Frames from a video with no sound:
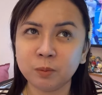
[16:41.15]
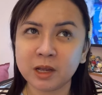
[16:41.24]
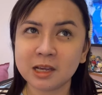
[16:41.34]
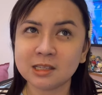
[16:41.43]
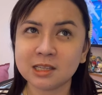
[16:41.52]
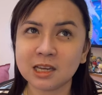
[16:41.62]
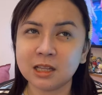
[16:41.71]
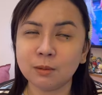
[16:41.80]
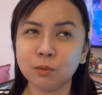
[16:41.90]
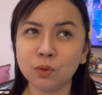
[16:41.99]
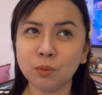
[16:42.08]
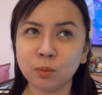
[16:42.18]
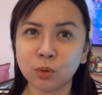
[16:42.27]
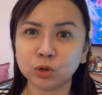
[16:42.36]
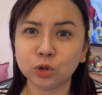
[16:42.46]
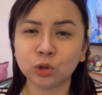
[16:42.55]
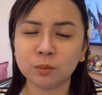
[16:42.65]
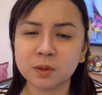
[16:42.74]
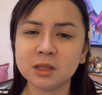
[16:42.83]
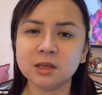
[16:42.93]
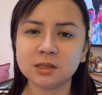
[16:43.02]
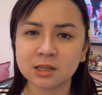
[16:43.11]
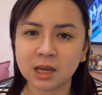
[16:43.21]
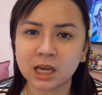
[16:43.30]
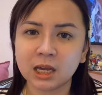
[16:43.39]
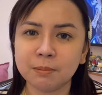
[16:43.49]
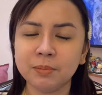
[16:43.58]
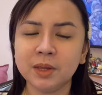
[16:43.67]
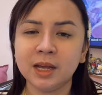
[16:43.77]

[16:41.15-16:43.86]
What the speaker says: place in Momo should be the same